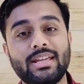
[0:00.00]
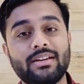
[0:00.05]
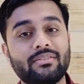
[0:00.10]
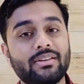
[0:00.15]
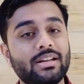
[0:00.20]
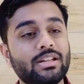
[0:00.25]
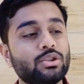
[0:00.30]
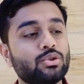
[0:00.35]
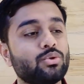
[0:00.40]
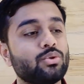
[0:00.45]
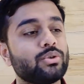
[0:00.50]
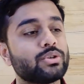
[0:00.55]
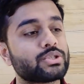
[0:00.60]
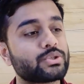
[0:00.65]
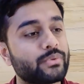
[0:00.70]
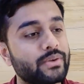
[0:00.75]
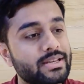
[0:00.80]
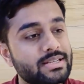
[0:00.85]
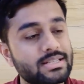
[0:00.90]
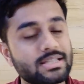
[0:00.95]
even in
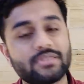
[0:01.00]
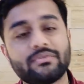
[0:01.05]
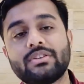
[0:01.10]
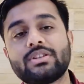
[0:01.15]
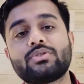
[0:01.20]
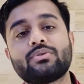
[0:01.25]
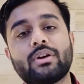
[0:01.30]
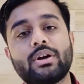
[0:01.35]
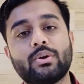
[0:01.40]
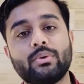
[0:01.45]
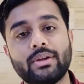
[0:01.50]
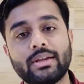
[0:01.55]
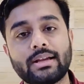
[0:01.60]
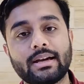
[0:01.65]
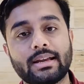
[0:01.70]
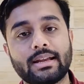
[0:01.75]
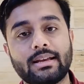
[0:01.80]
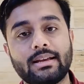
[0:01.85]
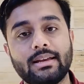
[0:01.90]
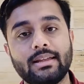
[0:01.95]
those questions which you are doing
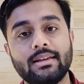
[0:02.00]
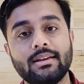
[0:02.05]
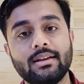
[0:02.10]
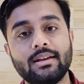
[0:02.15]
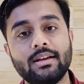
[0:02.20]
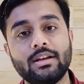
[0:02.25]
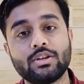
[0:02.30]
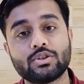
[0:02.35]
correctly.